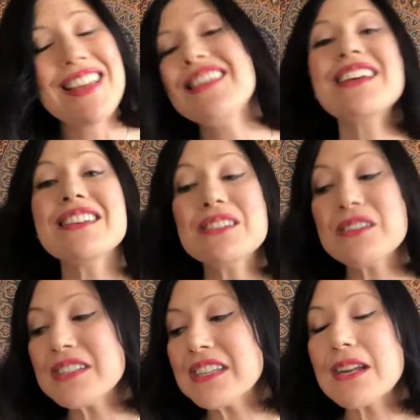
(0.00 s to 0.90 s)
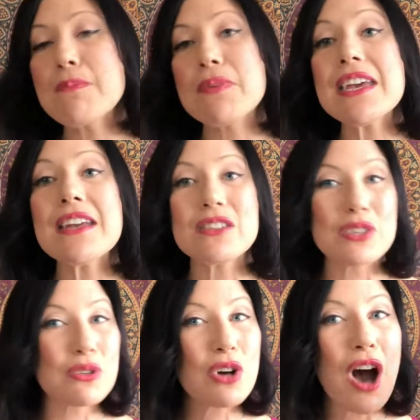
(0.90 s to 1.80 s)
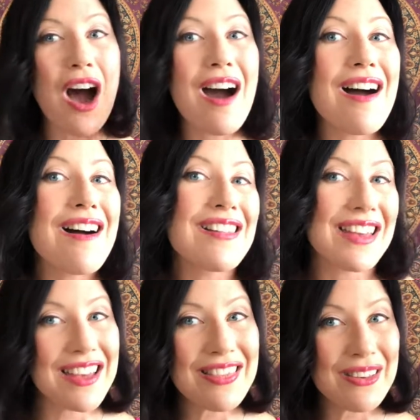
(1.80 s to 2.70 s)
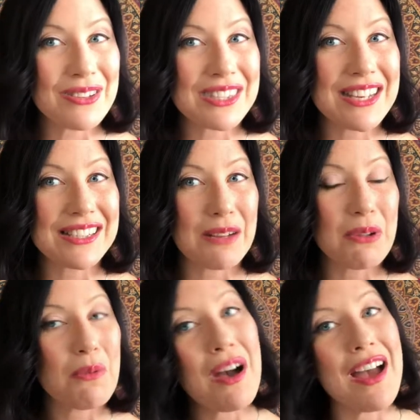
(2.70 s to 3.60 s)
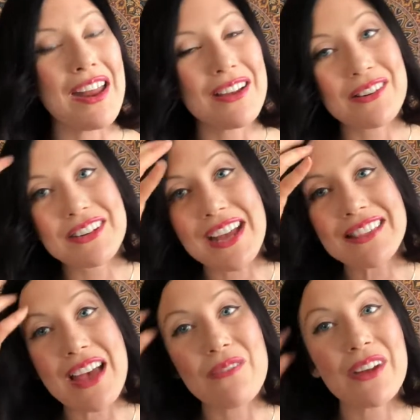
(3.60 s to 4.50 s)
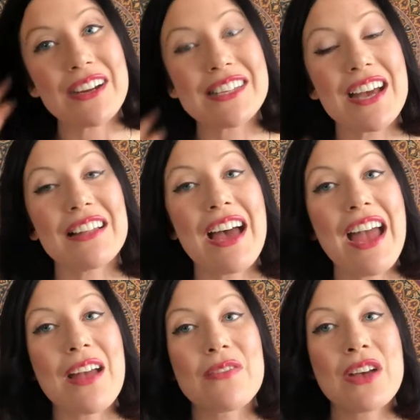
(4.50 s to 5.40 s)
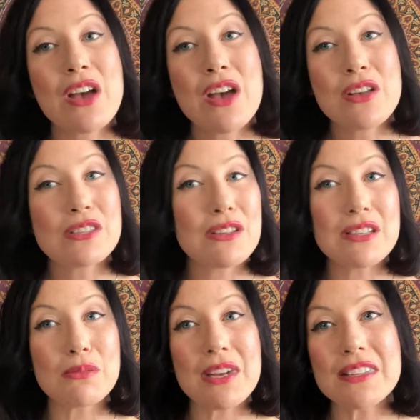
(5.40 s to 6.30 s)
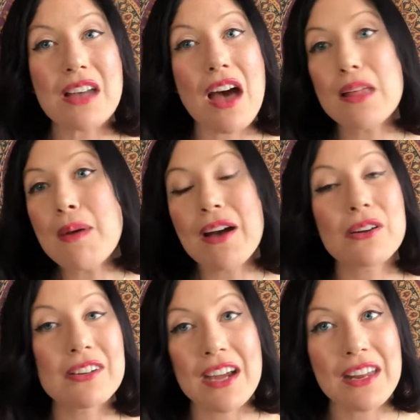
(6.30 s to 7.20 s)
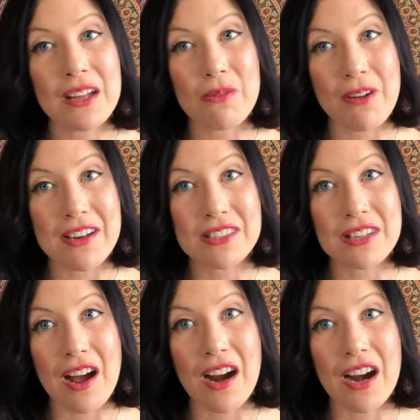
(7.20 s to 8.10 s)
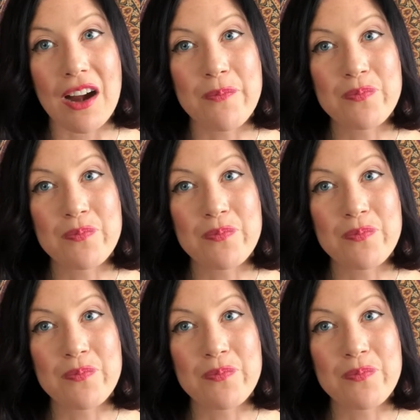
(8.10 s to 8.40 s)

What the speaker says: the easier it's going to be to call in those things that we want and create that fairy tale life. So this week is all about creating a fresh start.